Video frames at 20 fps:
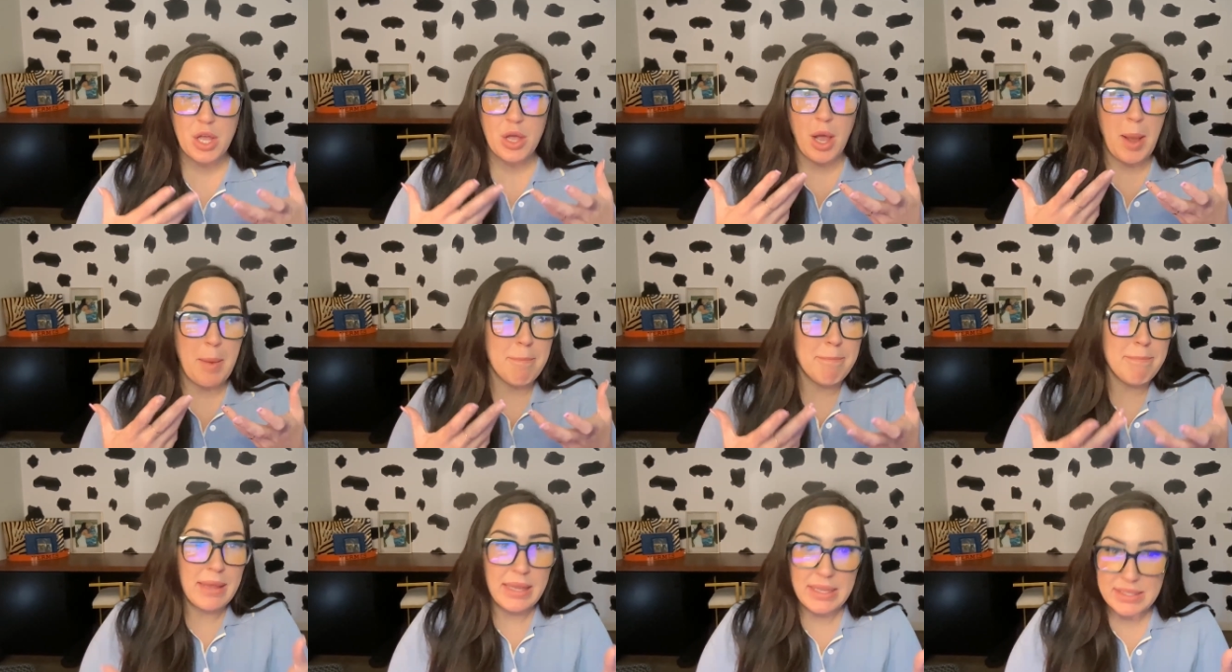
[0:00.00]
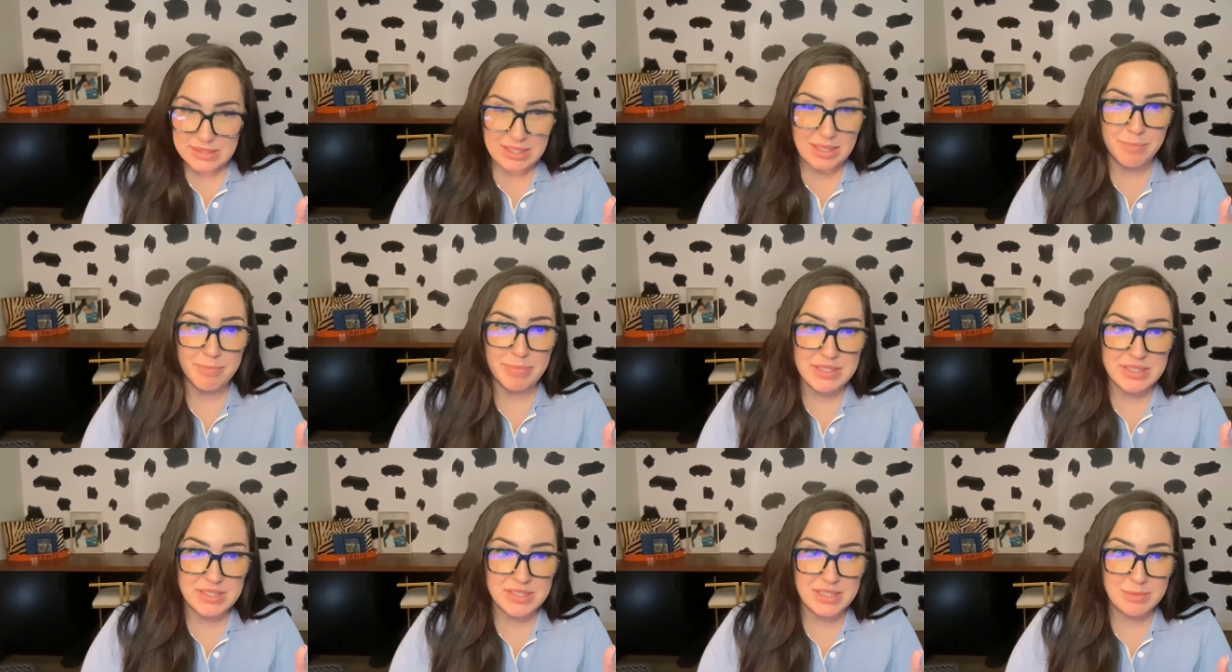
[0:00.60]
amazing
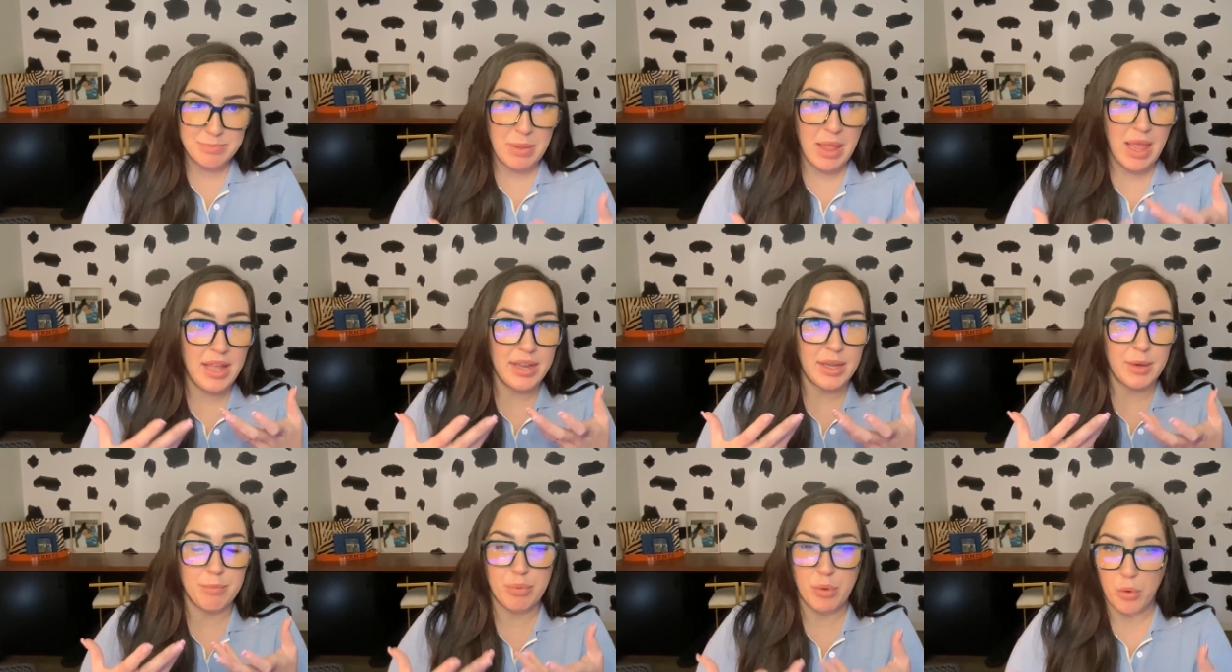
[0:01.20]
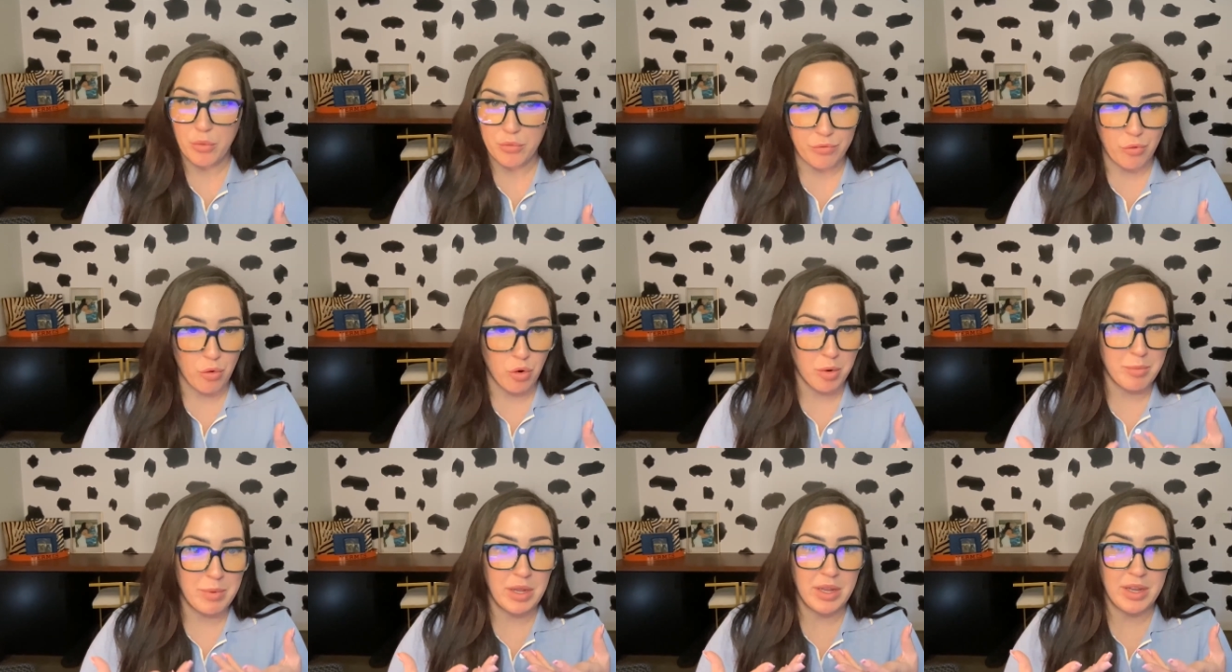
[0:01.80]
business plan and pro
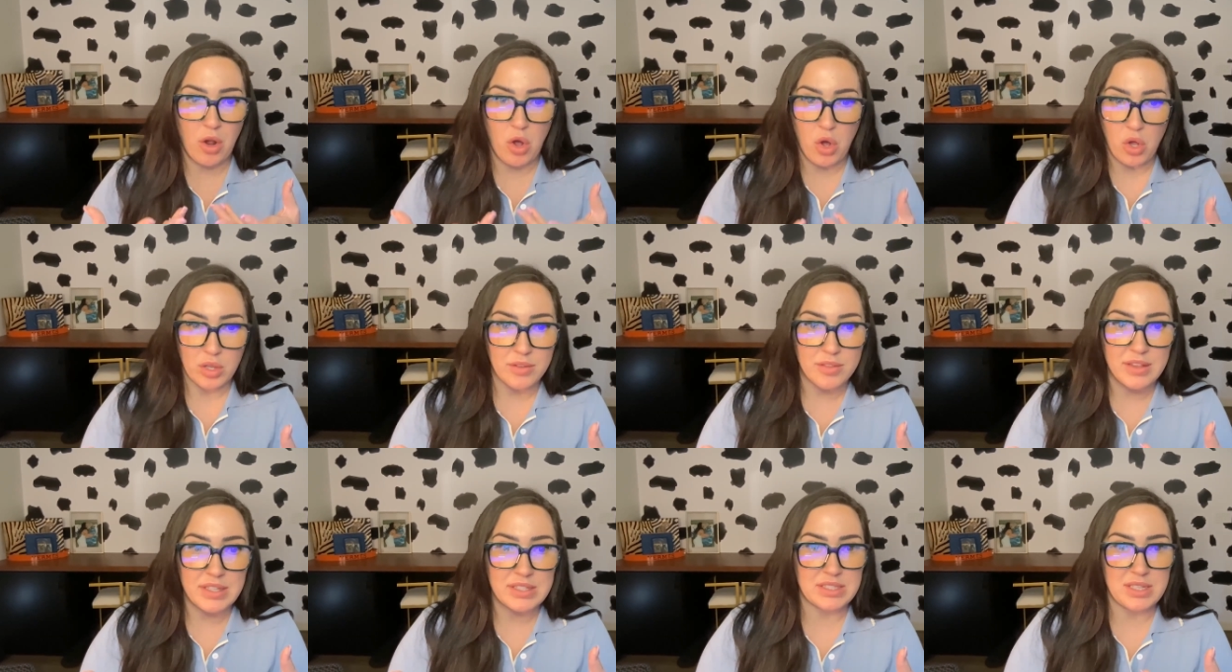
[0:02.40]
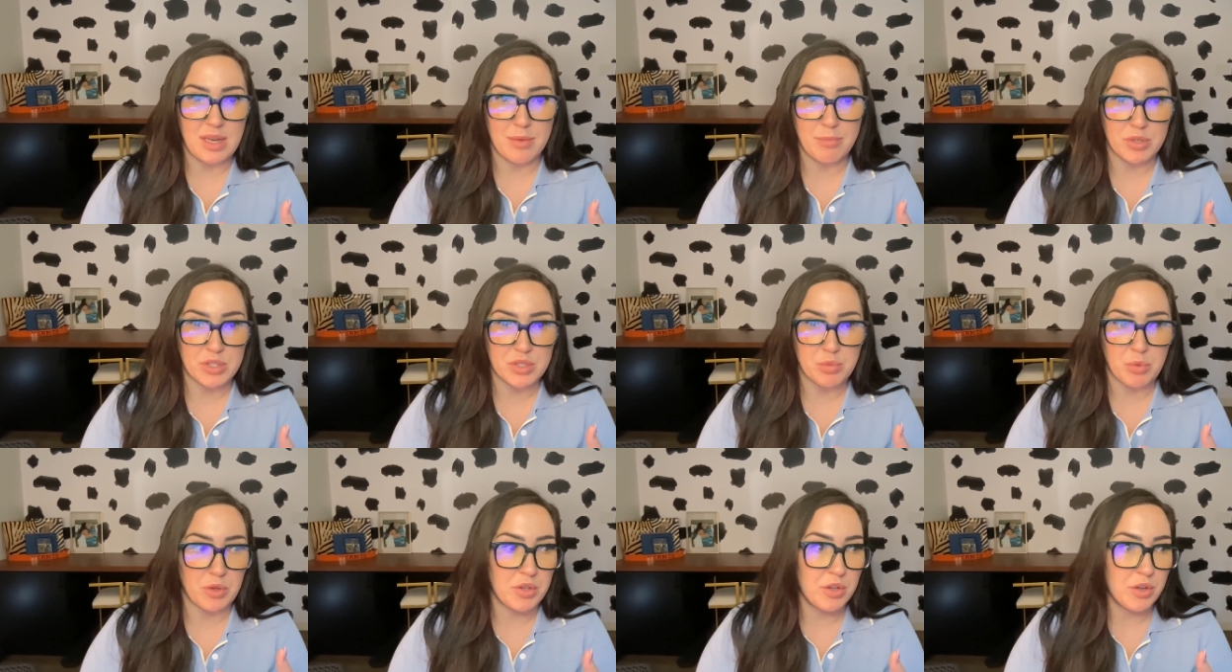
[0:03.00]
forma and all of these numbers
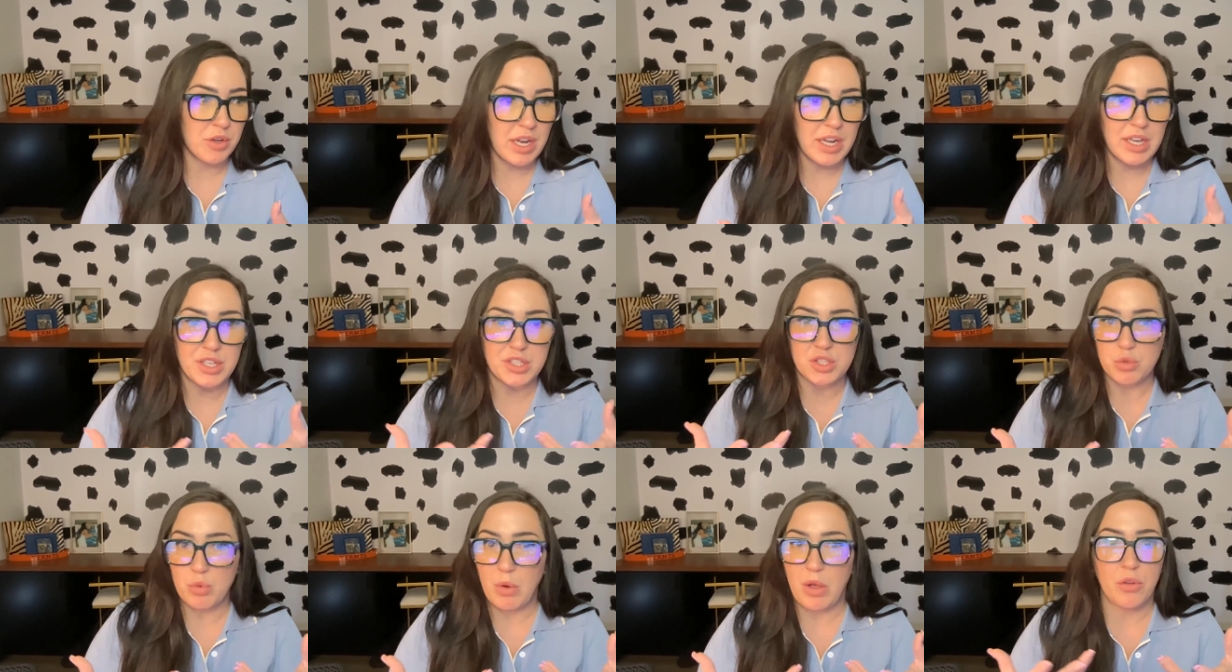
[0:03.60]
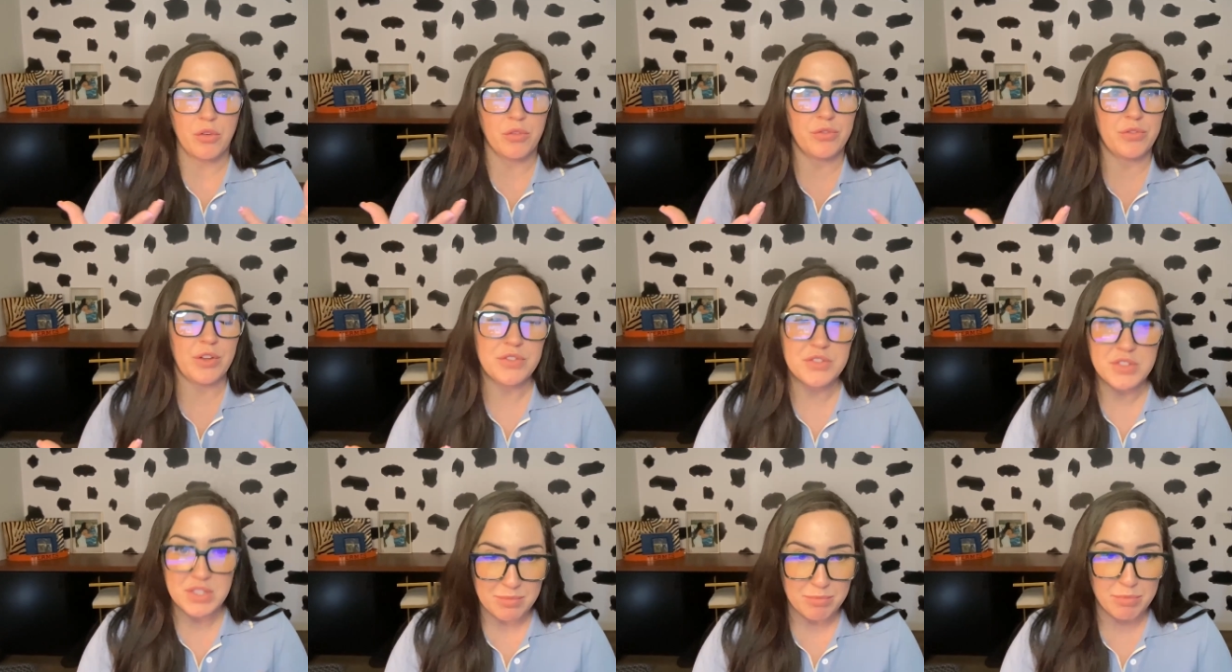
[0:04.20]
where they're getting 12,
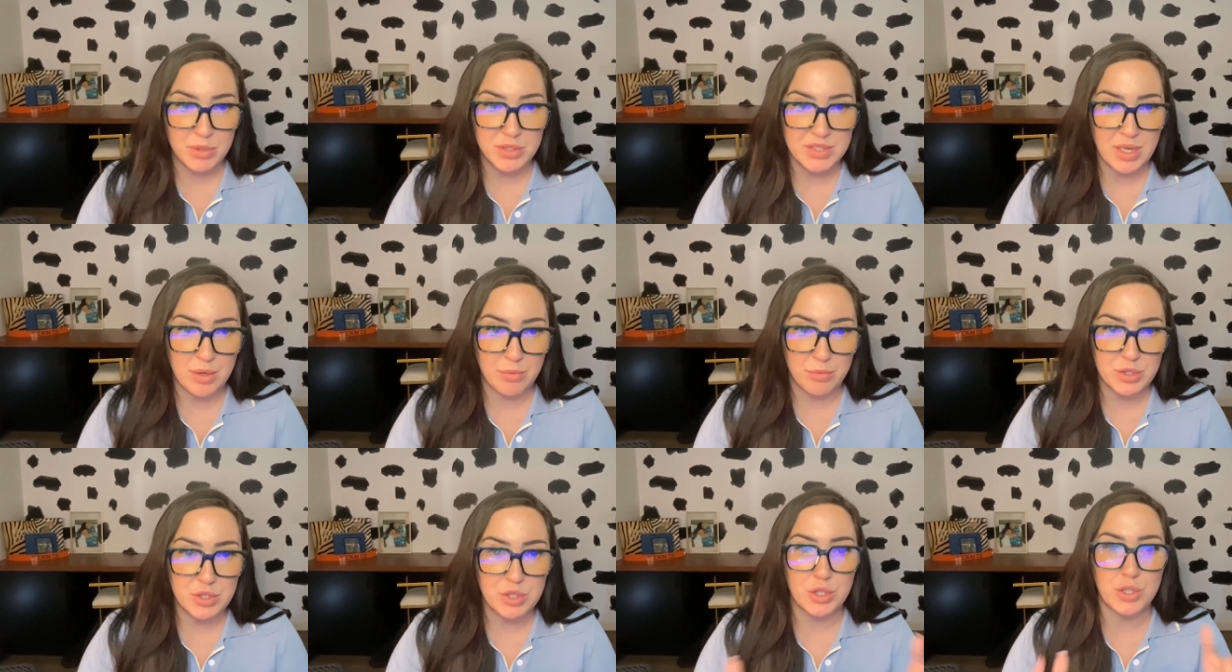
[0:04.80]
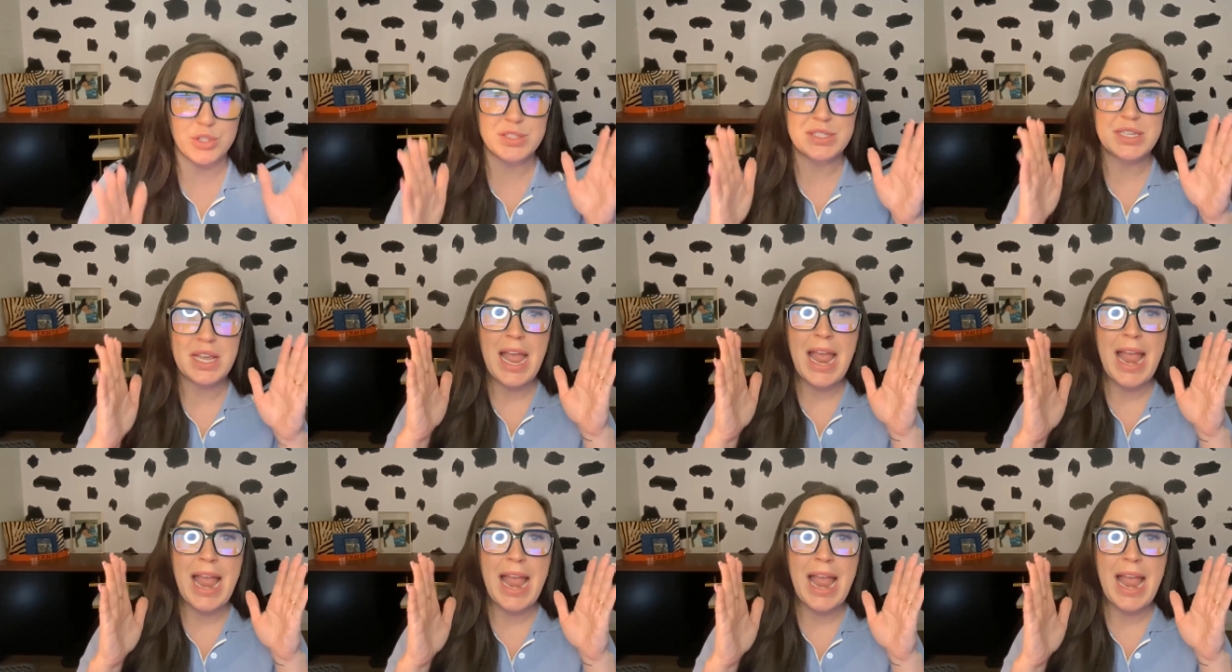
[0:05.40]
15% returns,